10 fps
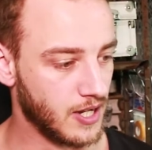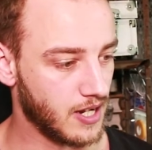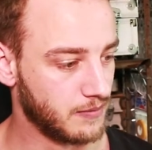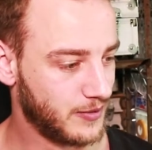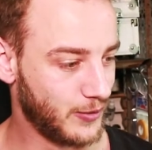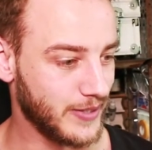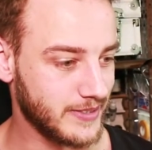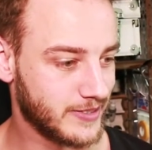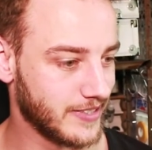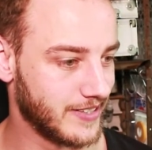I'm
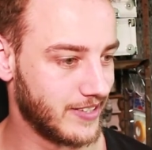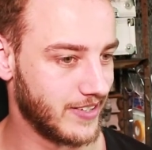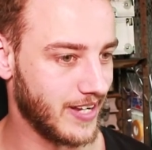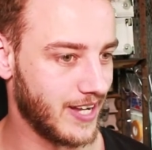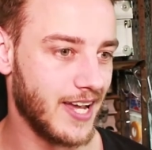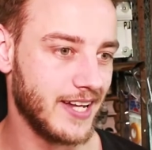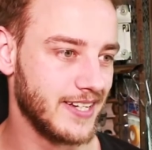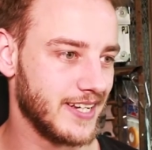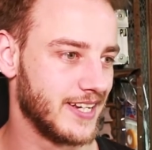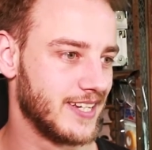doing. So
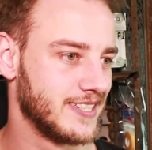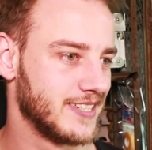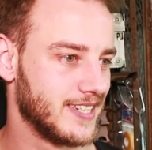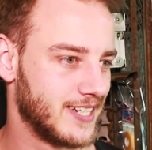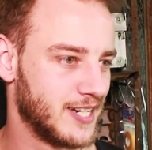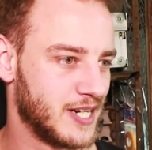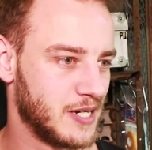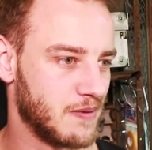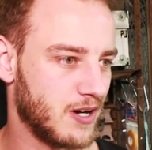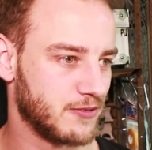and
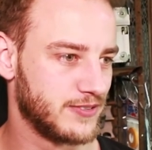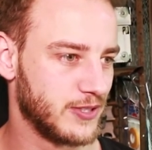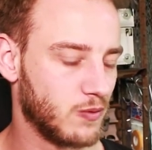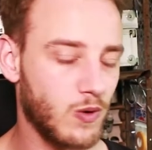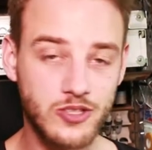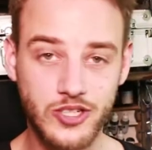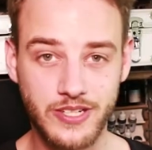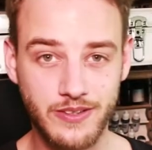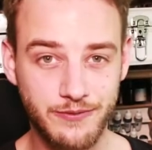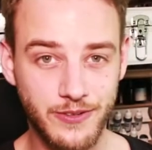after
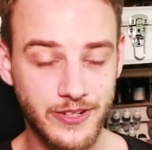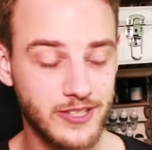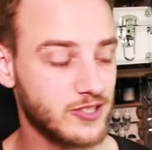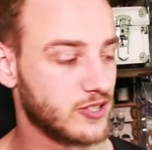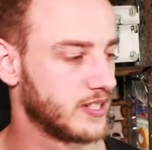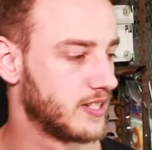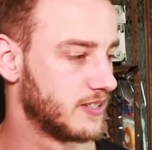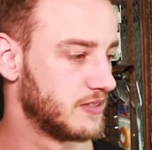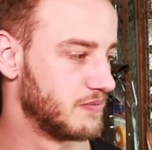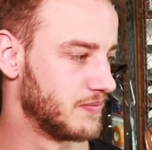watching the footage,
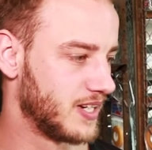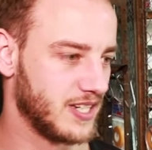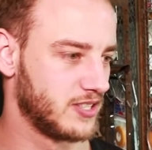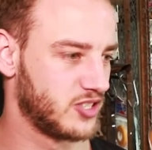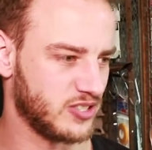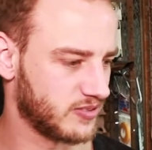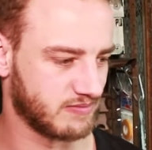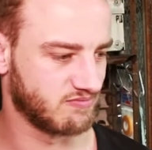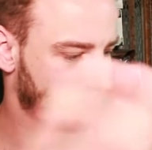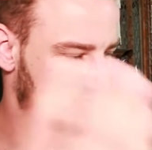I just
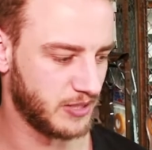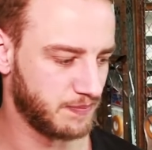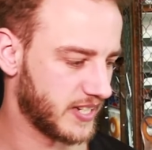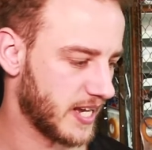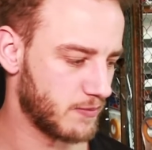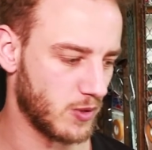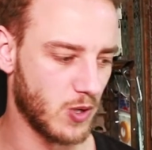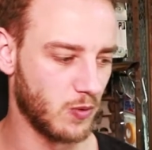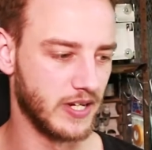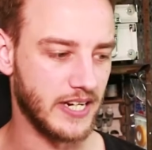kept the camera
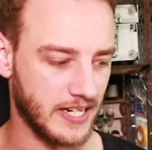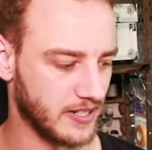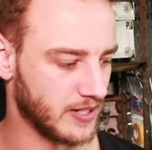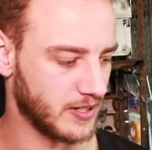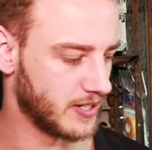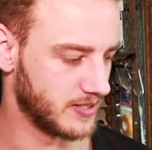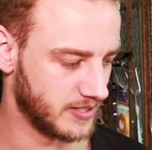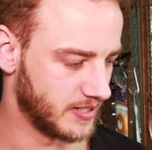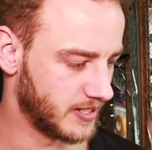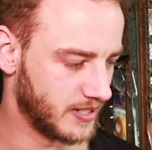rolling,
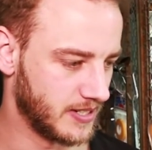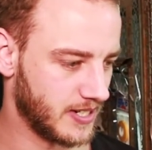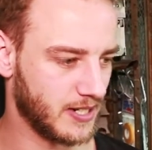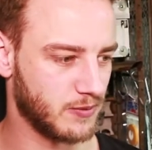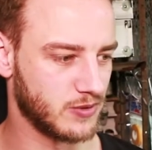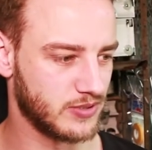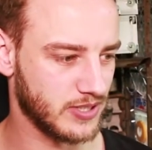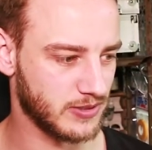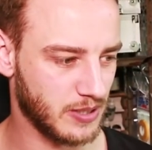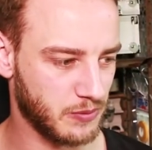and I
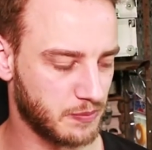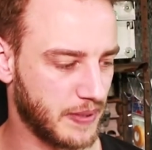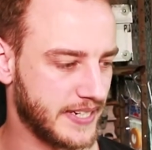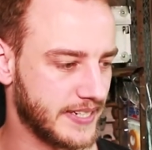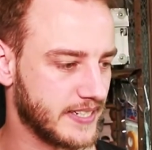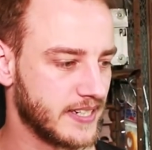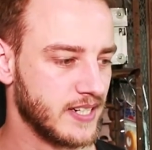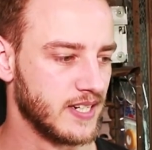was painting.